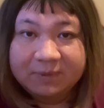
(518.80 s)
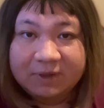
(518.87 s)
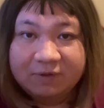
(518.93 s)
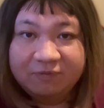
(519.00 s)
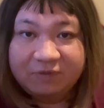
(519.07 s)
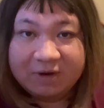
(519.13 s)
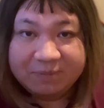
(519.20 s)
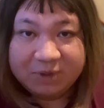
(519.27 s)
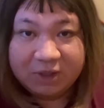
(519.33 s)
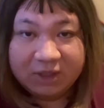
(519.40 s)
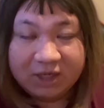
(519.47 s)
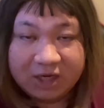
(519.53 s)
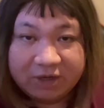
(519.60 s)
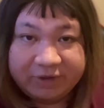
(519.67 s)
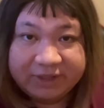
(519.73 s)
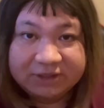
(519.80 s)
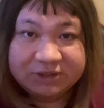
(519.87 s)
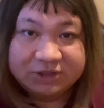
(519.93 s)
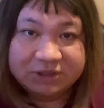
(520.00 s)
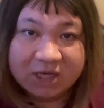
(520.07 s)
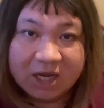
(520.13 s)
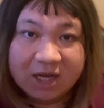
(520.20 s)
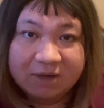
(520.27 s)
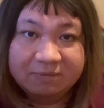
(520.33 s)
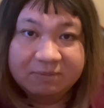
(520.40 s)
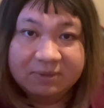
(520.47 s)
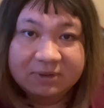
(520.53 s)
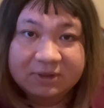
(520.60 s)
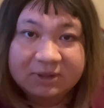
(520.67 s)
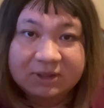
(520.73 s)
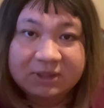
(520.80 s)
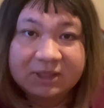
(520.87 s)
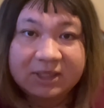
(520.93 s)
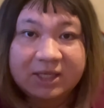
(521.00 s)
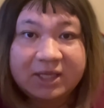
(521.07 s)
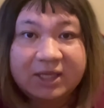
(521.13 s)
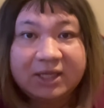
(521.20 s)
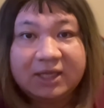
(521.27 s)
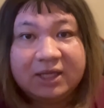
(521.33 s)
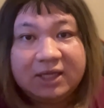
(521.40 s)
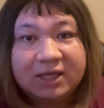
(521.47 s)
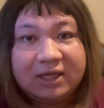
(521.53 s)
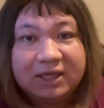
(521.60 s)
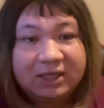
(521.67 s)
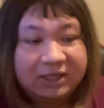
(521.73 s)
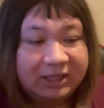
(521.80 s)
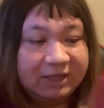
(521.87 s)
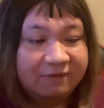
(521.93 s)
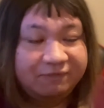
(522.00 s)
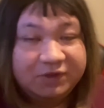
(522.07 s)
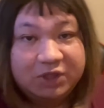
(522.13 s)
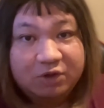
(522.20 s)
from your current job if